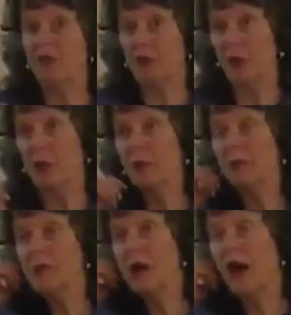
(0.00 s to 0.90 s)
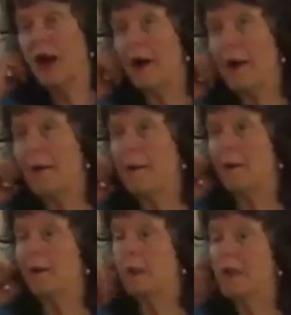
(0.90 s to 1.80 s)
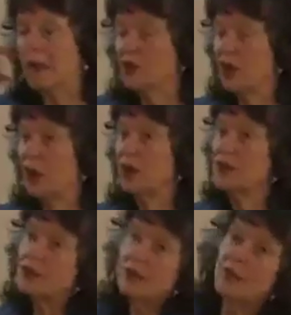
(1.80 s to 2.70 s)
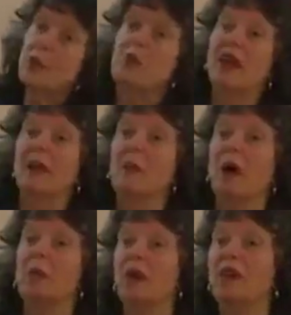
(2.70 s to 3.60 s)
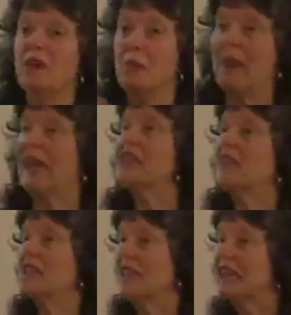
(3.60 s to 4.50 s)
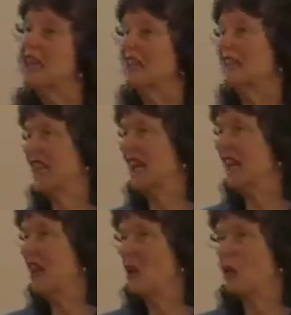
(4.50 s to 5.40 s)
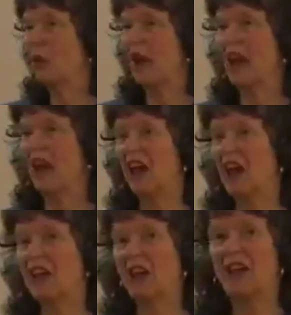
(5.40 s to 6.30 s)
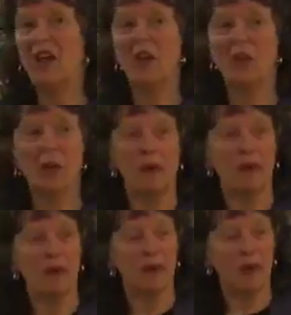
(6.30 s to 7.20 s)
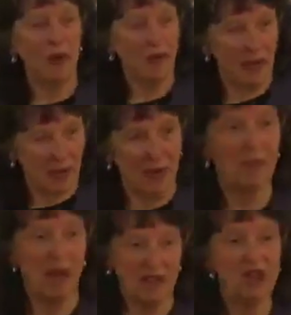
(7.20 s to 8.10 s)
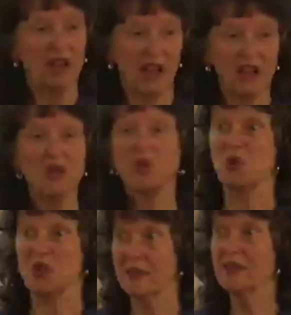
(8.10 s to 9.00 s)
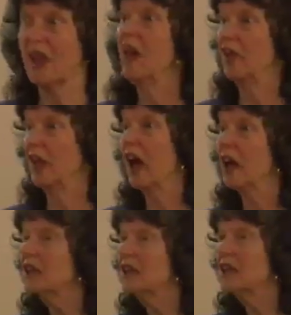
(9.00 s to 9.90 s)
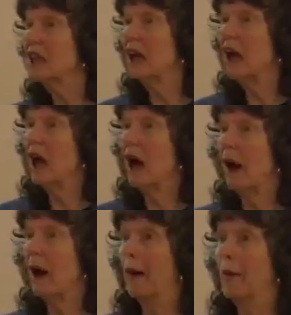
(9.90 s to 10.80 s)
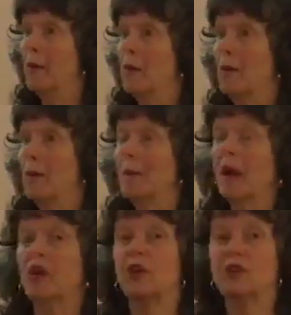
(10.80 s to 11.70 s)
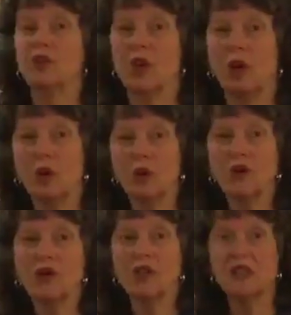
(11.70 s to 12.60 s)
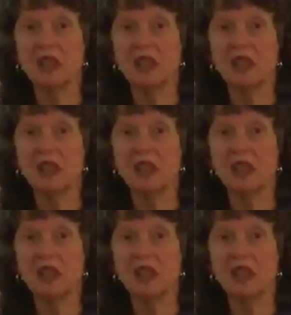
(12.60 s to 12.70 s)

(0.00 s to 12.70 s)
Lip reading: film shows, for me, a moment of immense dignity where the martial artist who doesn't have a gun controls